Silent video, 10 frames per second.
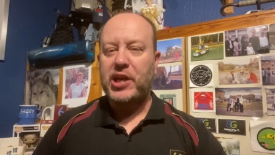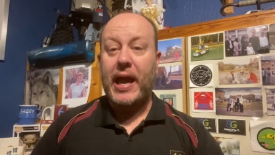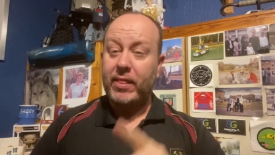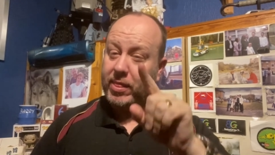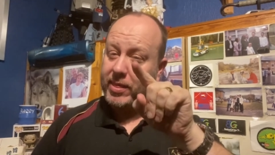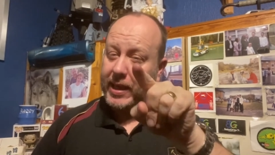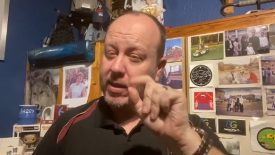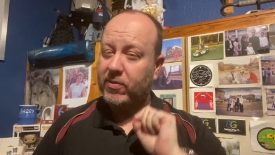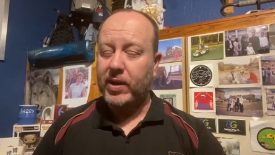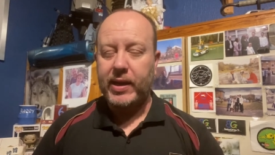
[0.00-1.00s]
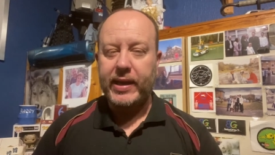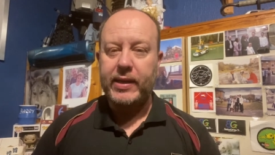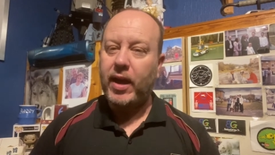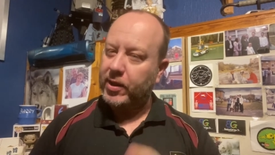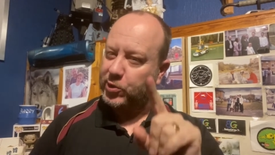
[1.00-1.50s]
and thank you for clicking,
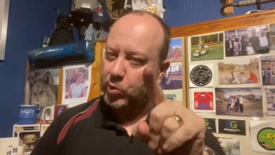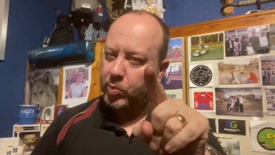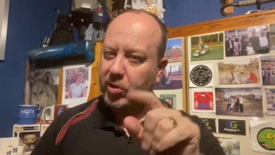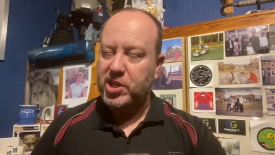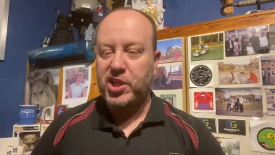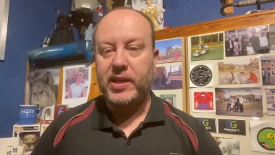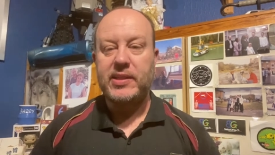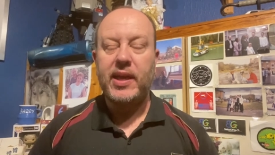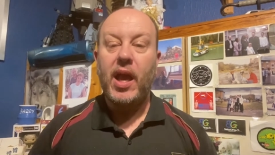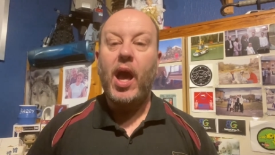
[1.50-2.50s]
I do appreciate it.